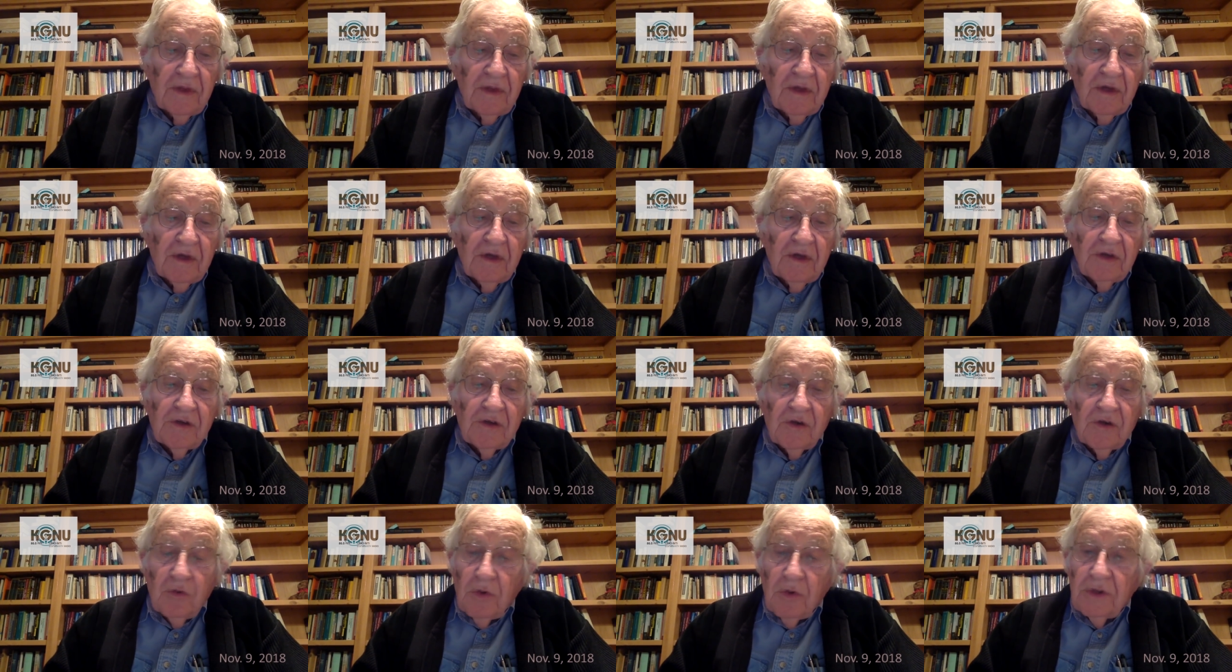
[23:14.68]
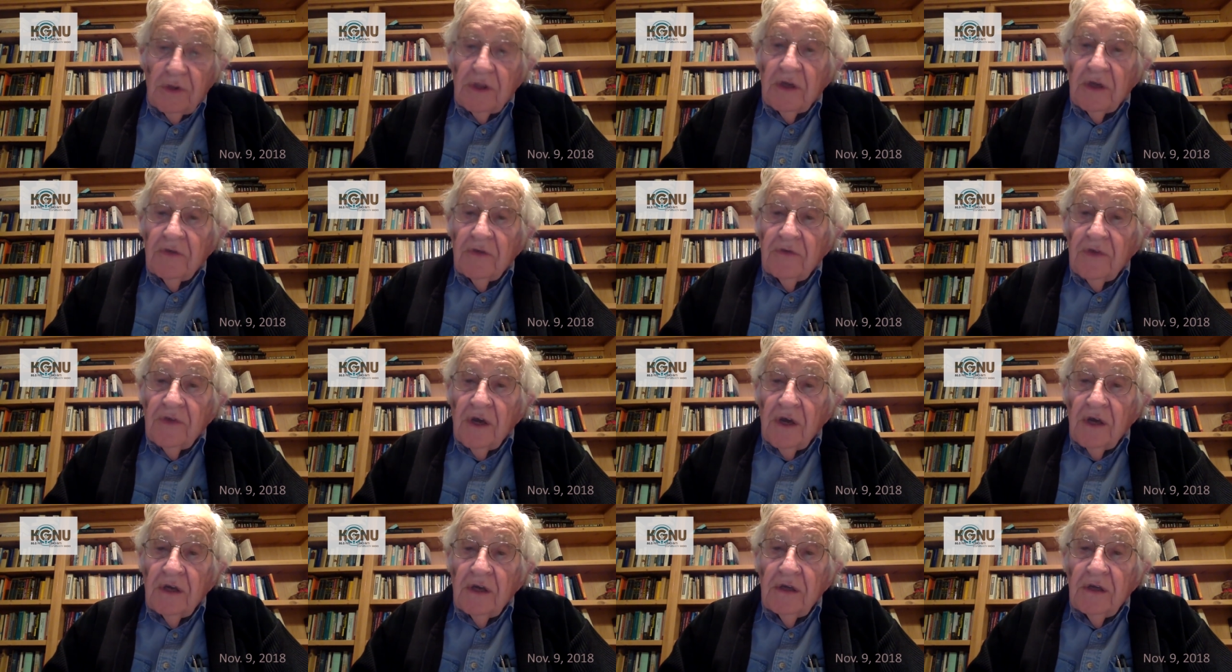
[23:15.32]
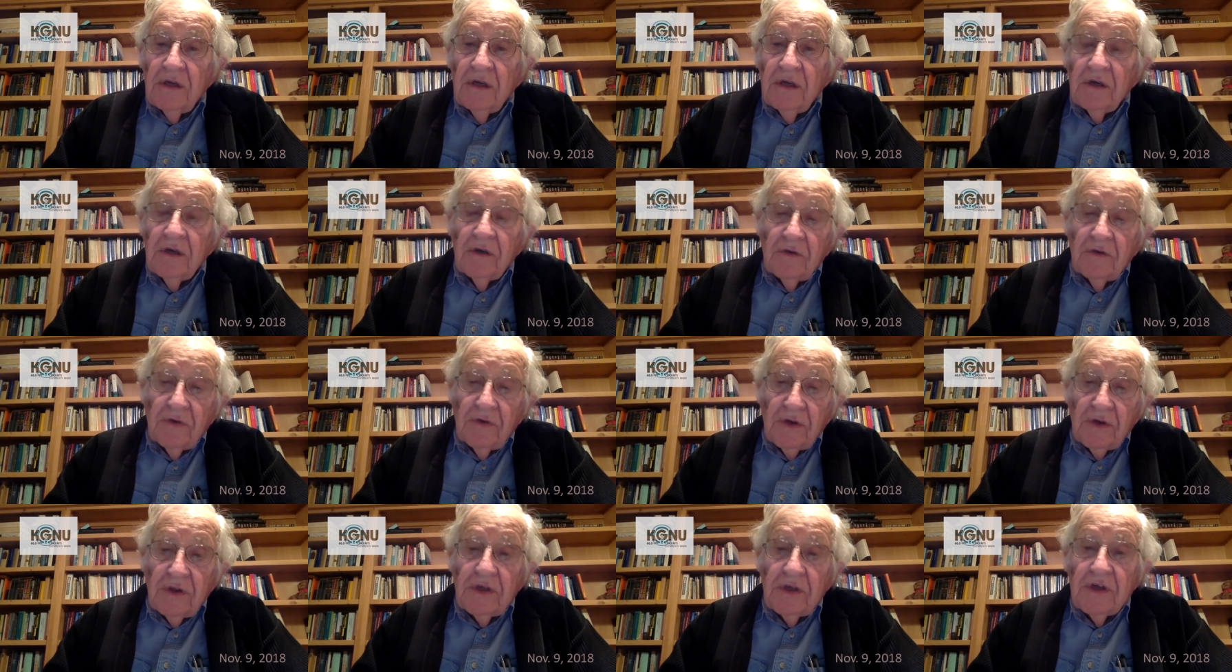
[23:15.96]
So what they've done
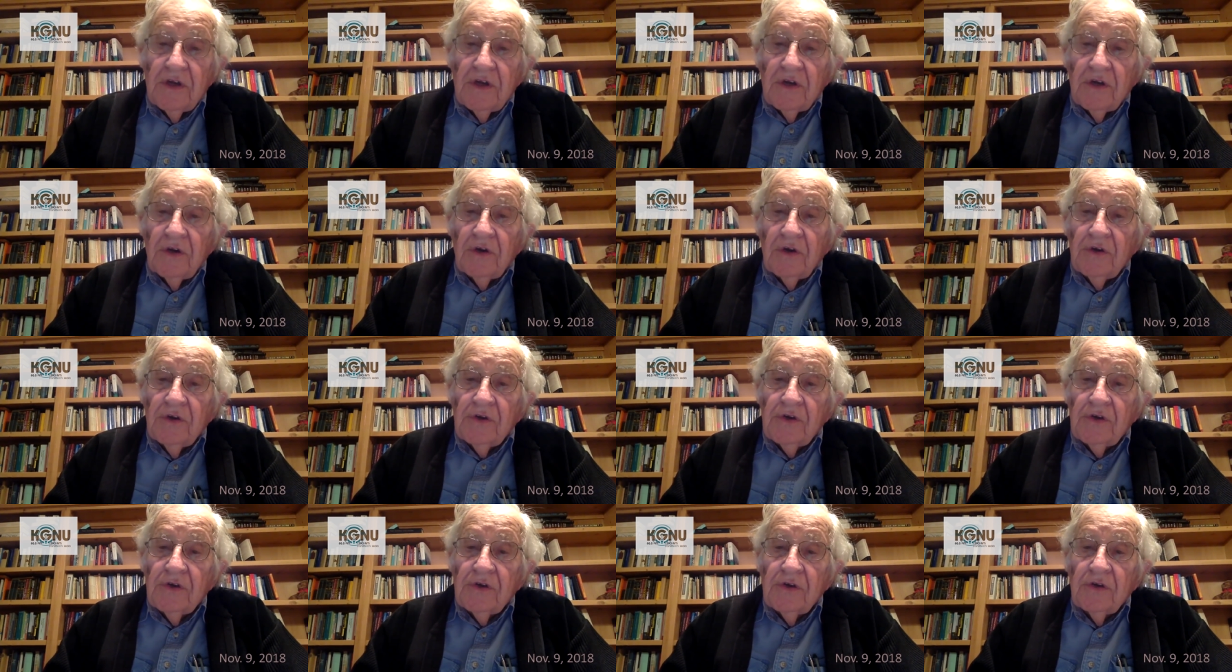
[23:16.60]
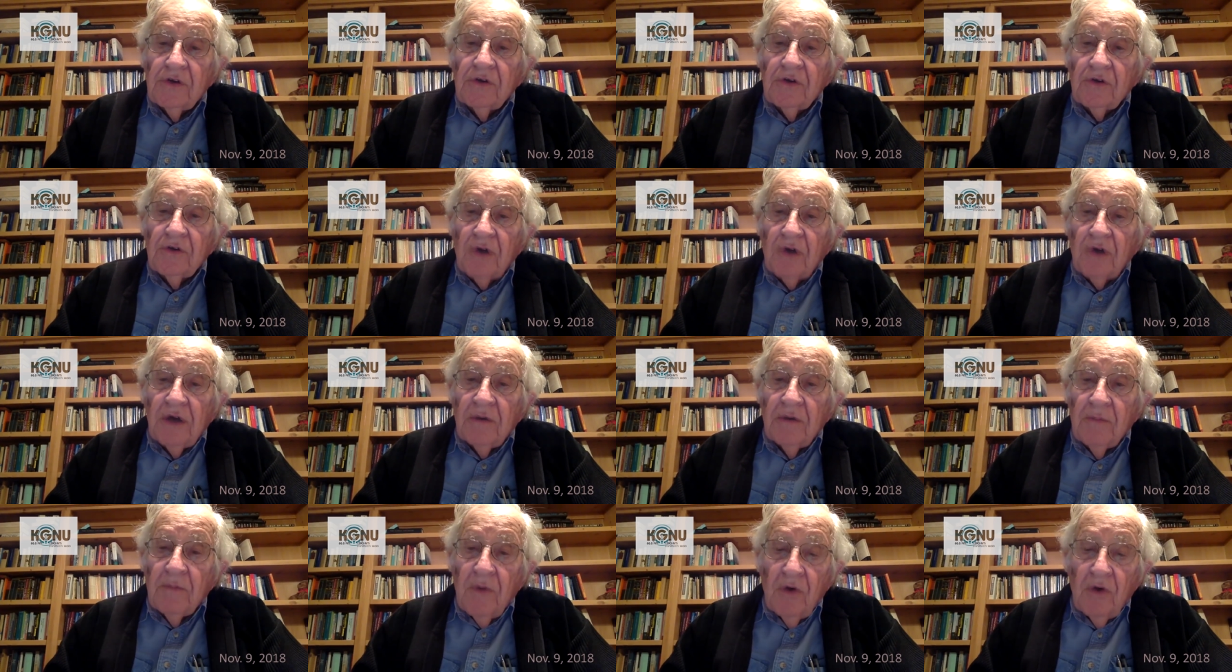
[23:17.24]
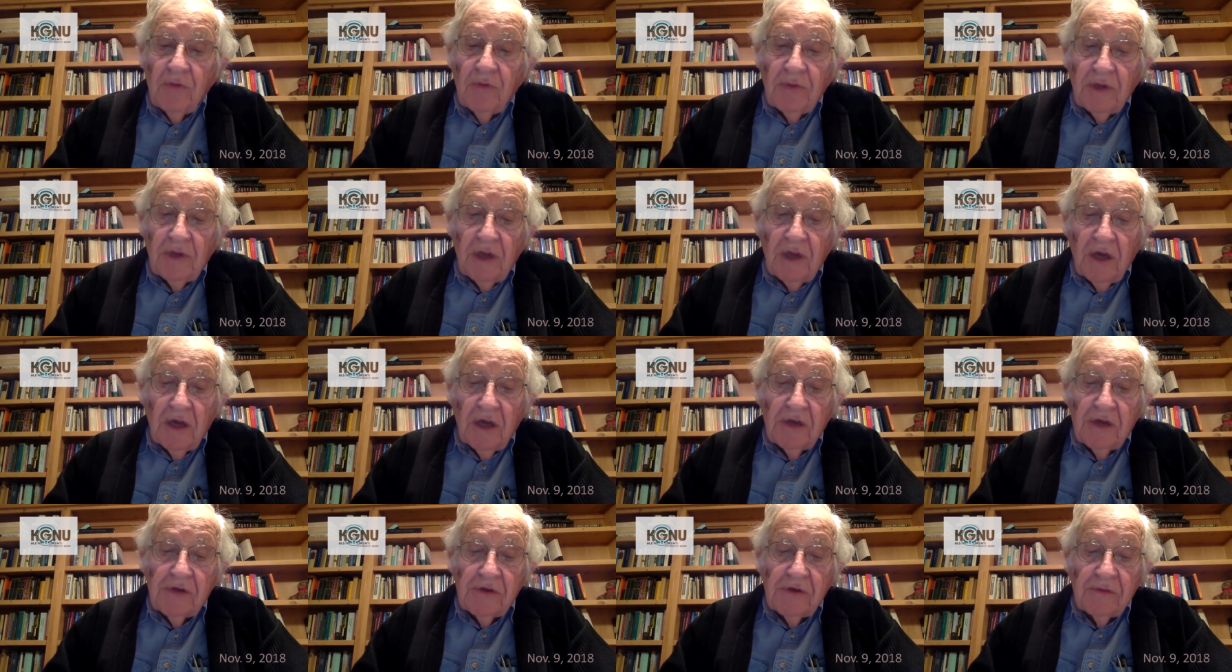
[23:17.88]
over the years is to try to
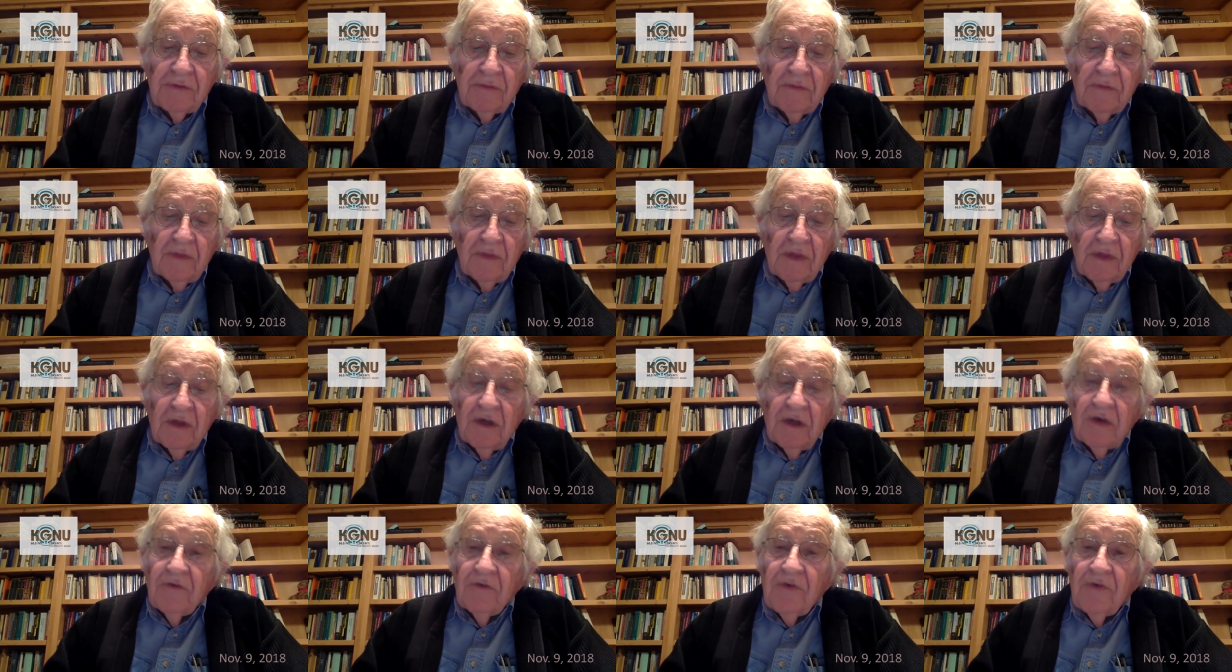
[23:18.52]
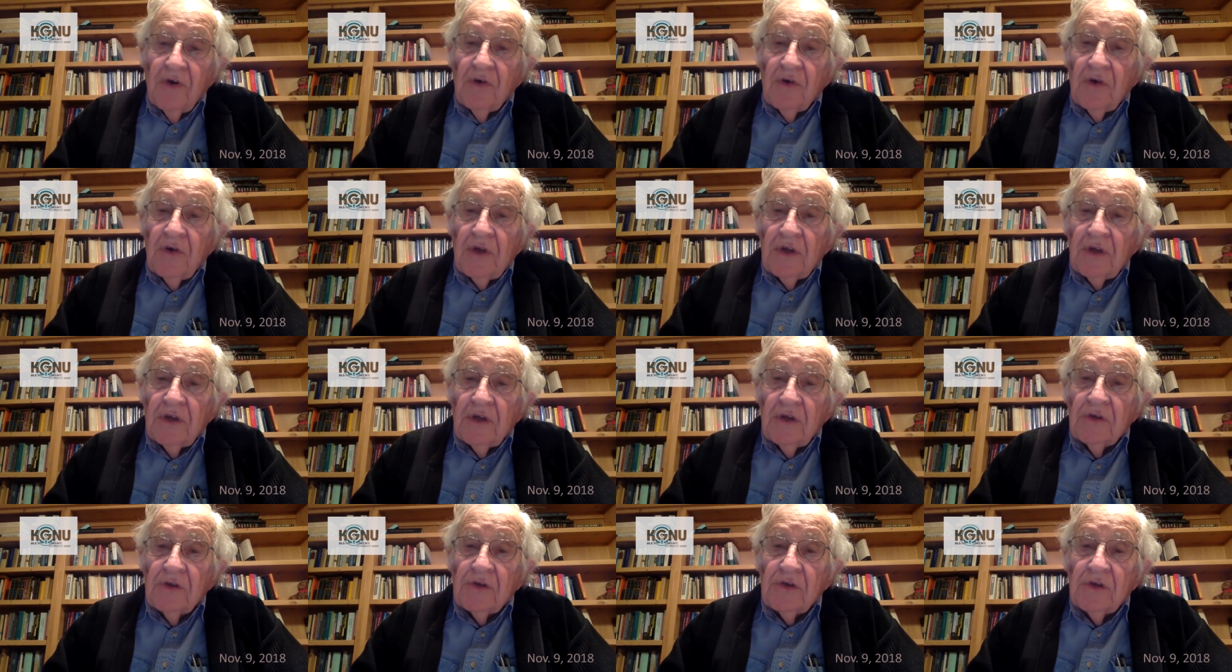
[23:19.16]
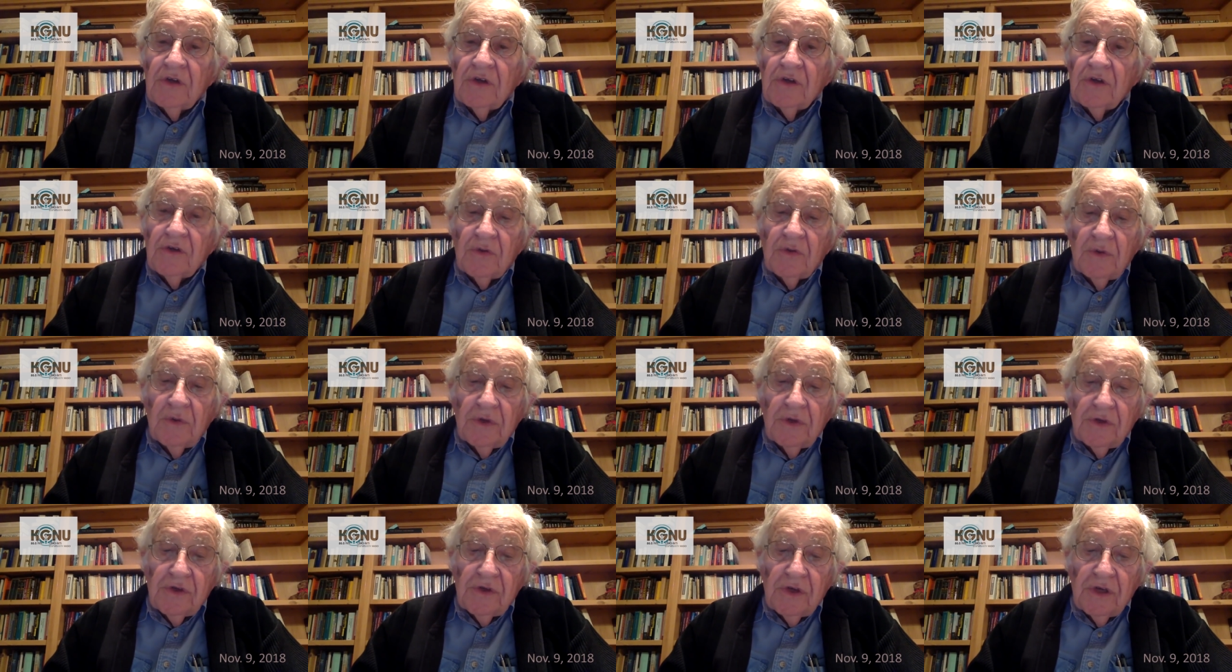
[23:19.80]
mobilize a voting
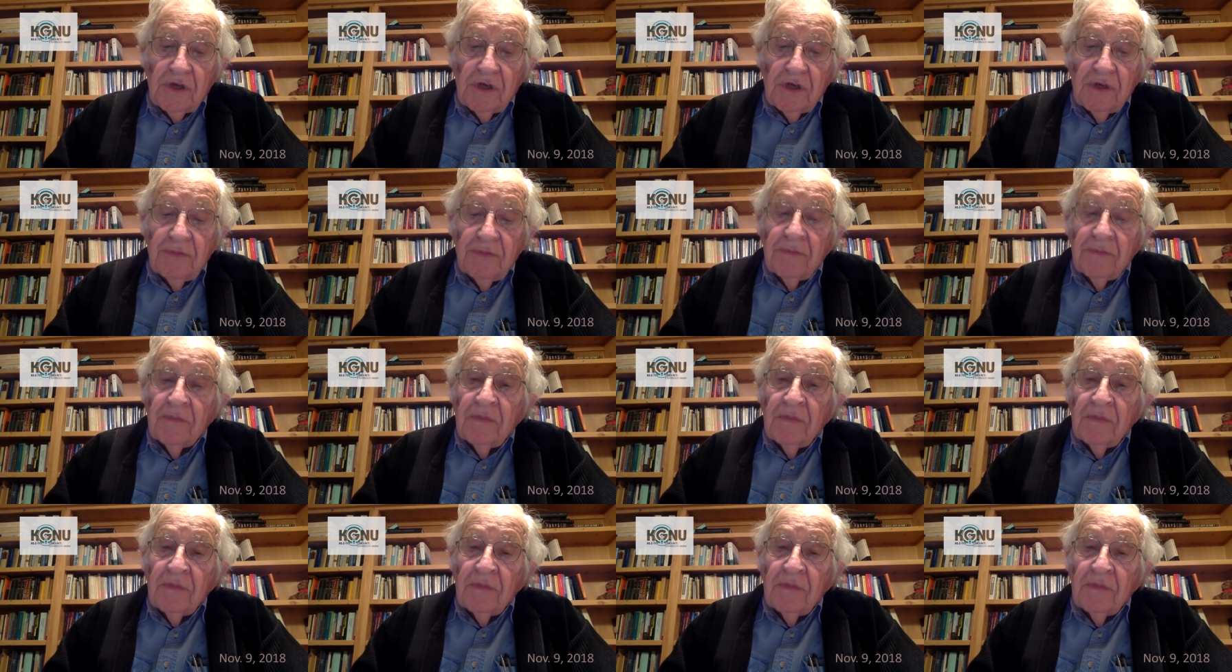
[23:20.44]
constituency